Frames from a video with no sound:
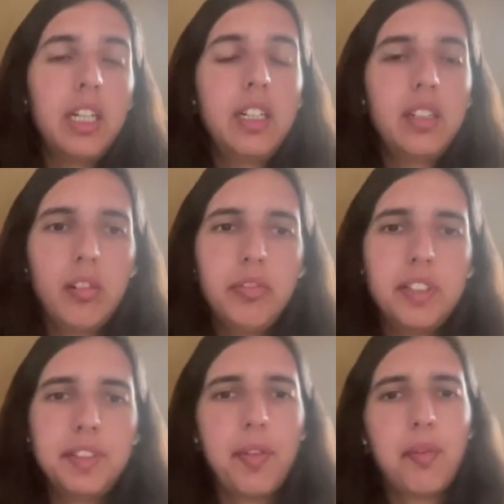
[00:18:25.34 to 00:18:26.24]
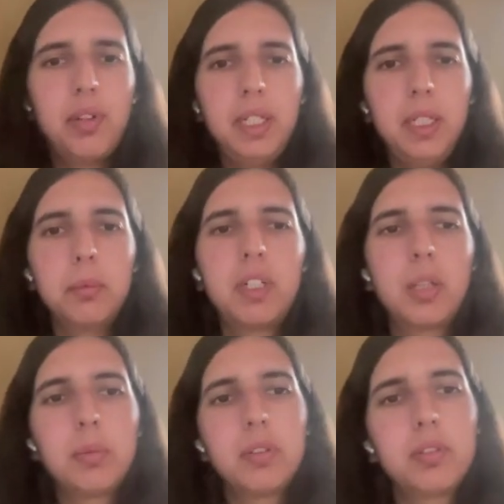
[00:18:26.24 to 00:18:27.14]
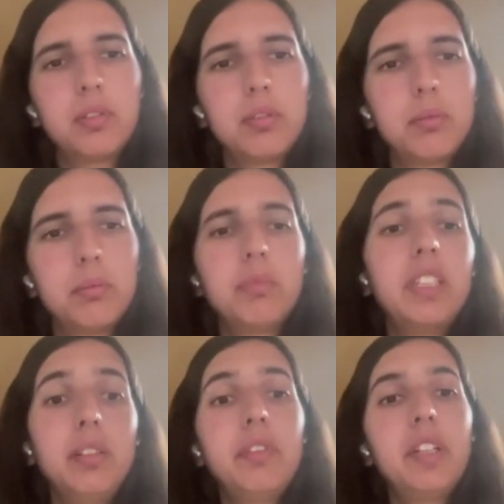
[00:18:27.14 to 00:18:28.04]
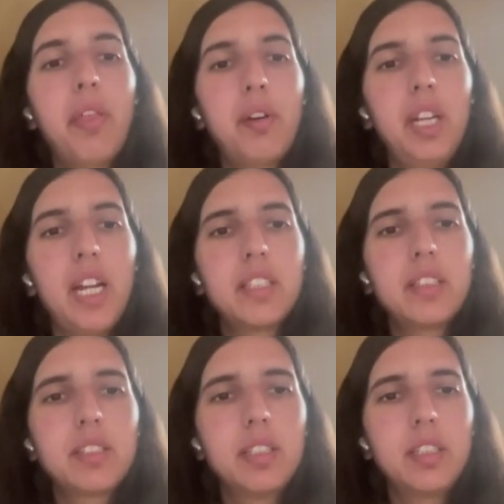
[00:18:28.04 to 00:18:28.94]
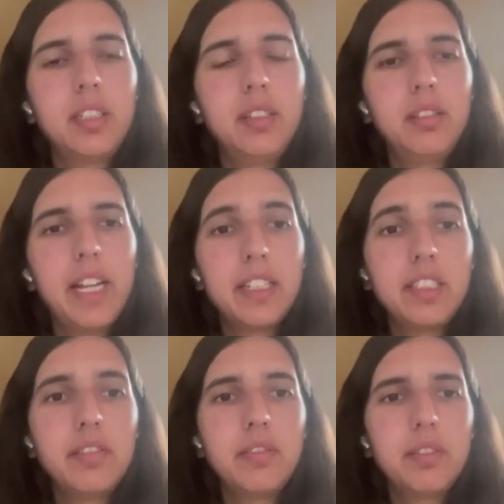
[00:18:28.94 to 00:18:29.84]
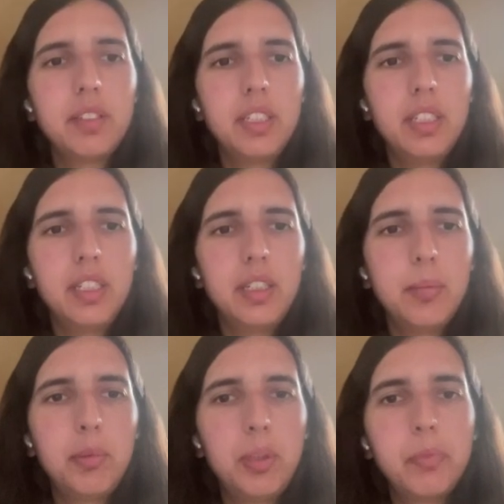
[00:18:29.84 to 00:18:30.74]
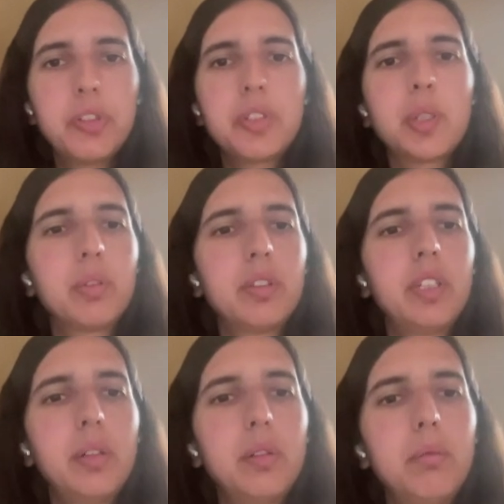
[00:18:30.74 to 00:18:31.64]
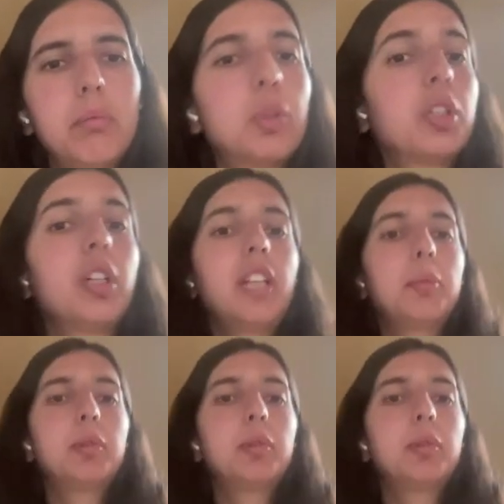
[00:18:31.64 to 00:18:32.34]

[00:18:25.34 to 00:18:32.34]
And none of these three had negative parameters, so they were not